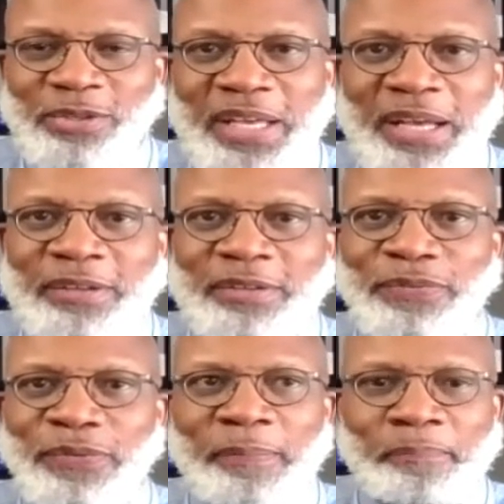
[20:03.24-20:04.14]
Eagle
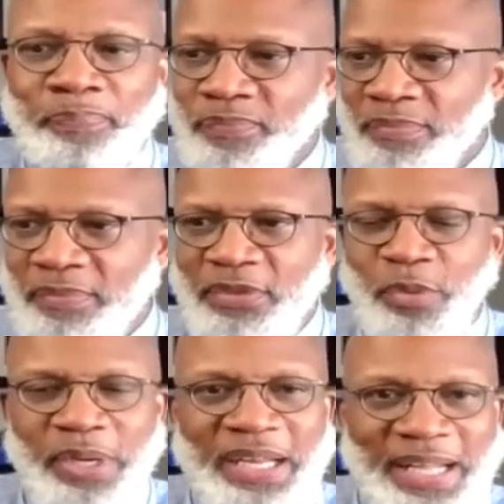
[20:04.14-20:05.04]
Scouts from
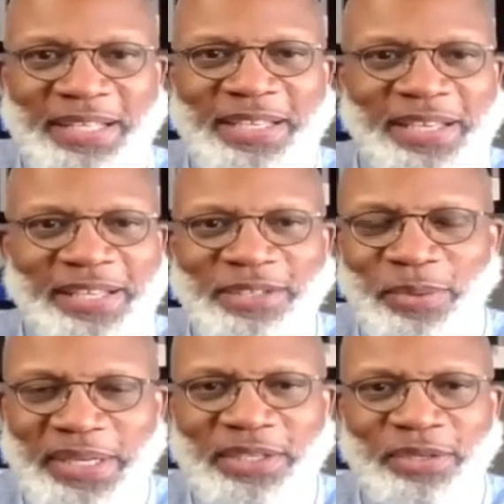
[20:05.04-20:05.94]
2019,
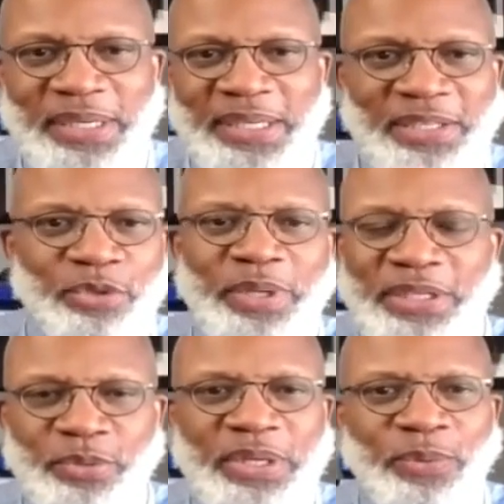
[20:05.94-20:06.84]
2020, and
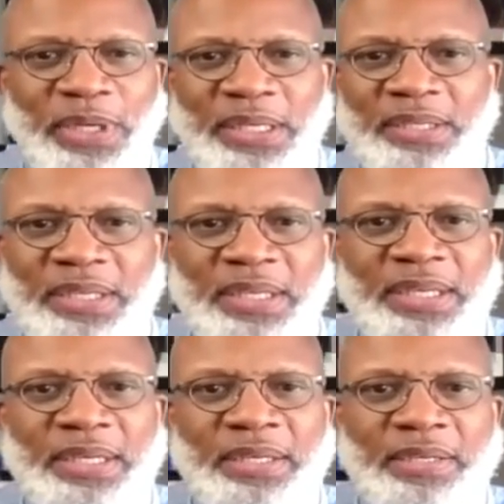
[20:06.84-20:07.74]
2021
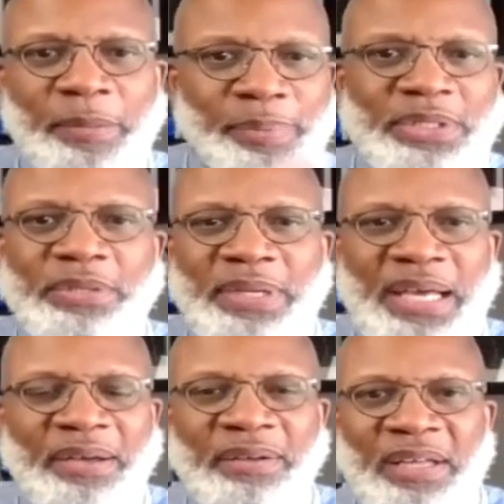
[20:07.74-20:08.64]
up until
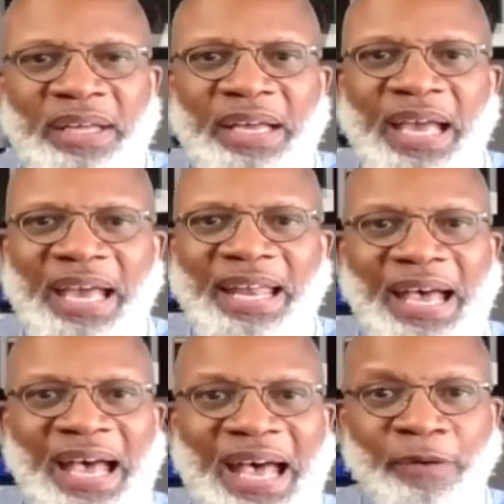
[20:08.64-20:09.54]
now.
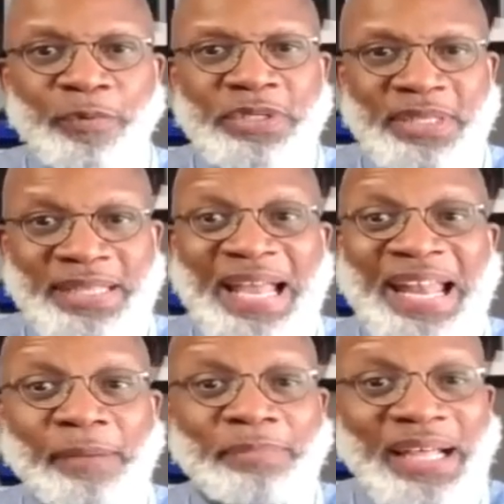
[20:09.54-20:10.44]
And I was, they
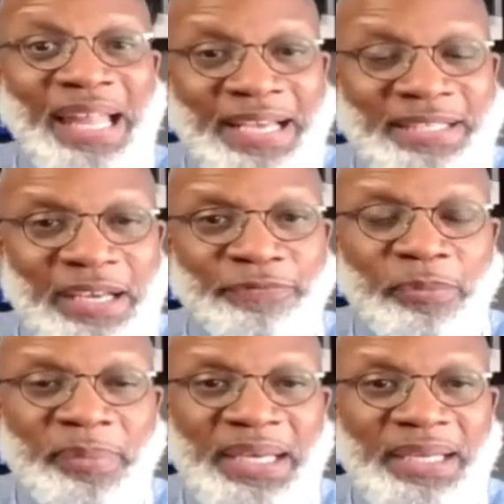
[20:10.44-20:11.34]
named the class
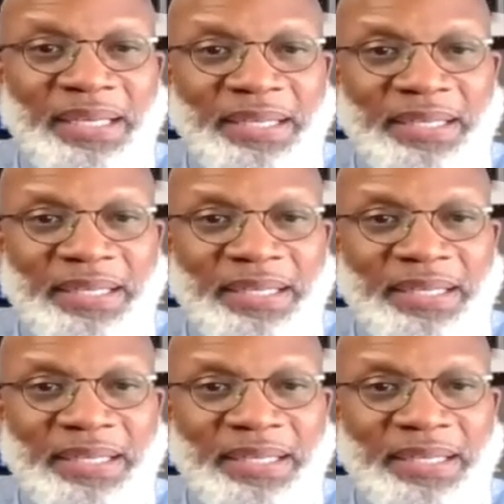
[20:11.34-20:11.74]
after me.